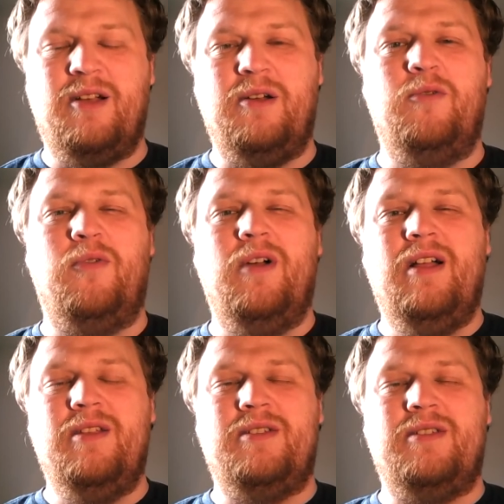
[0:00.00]
the kind of
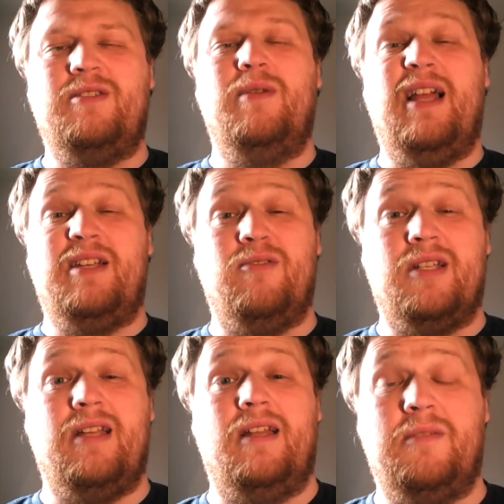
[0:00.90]
there's to a lesser
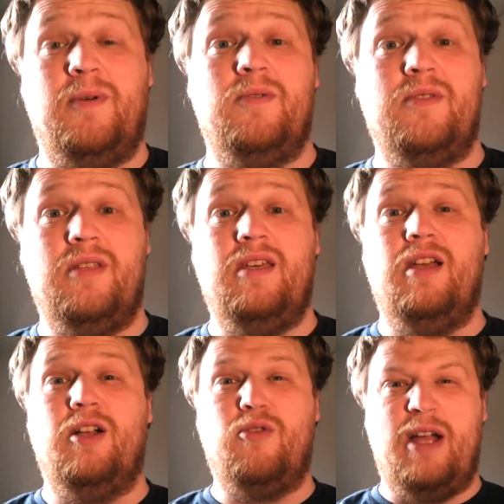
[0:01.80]
extent, I suppose,
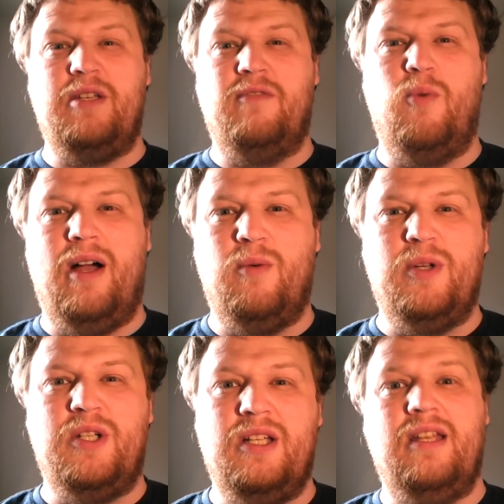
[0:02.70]
the aggressive way in
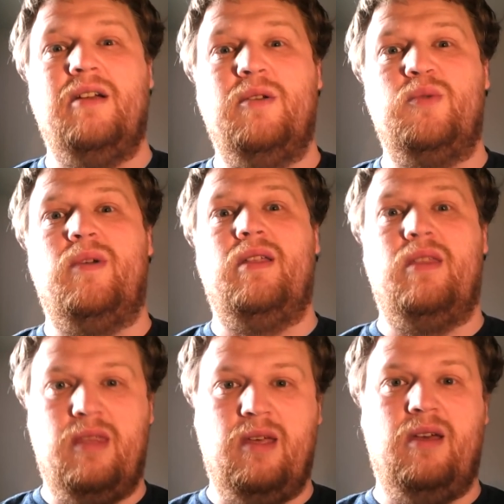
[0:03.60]
which he deals
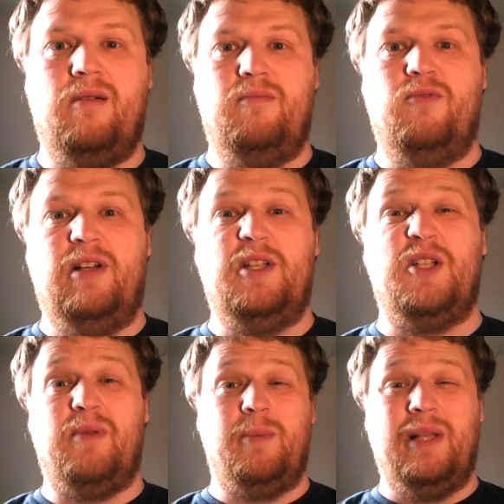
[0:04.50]
with um,
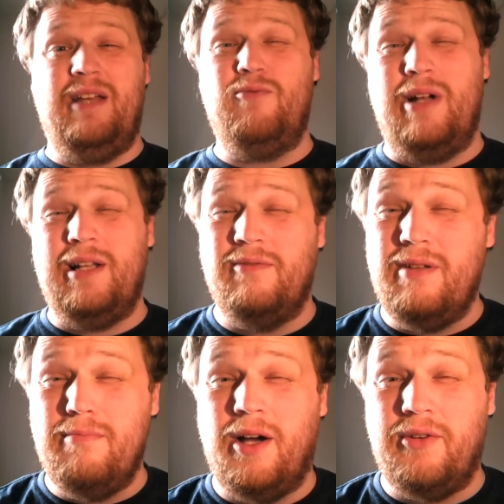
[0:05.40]
religious people, even
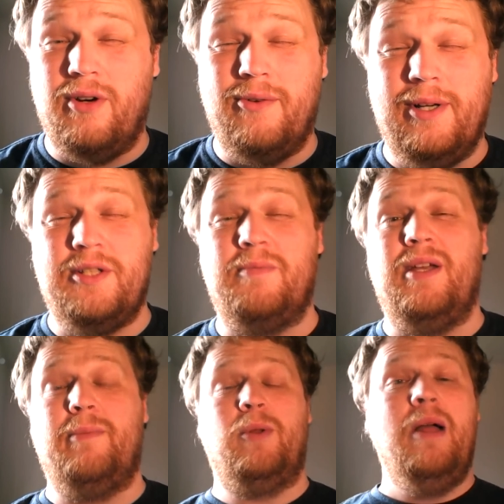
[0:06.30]
relatively moderate religious
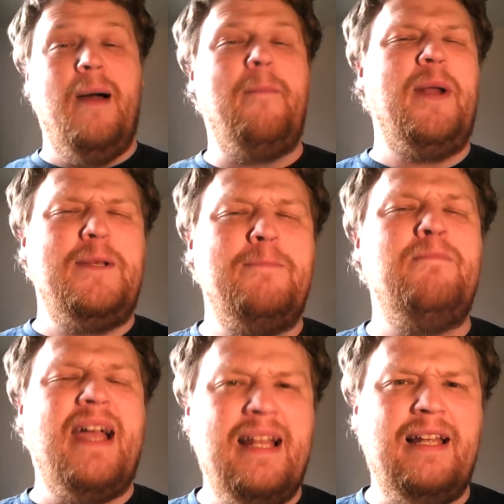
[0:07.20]
people. But it's
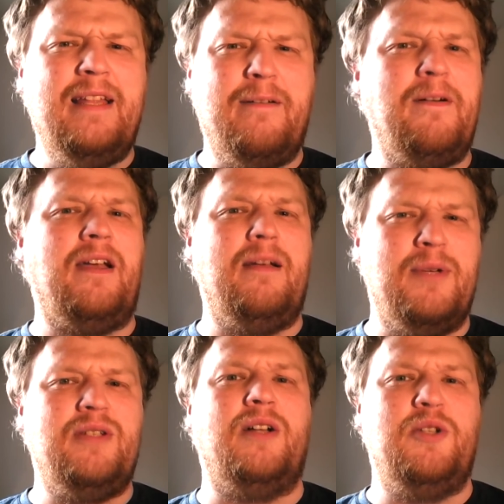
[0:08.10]
mainly the fucking
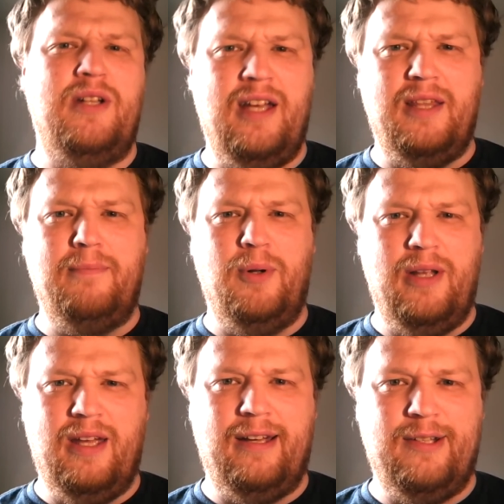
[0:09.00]
misogyny and the
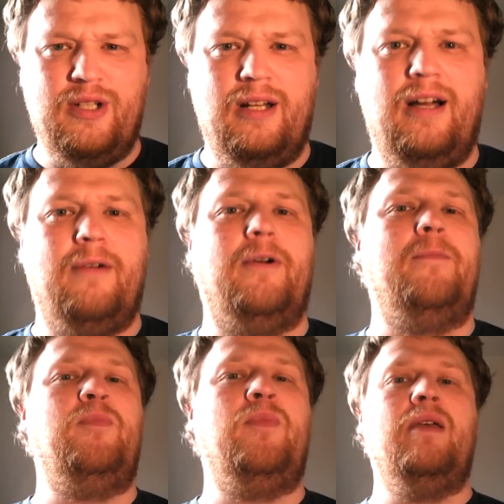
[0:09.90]
bullying and shit like that, right?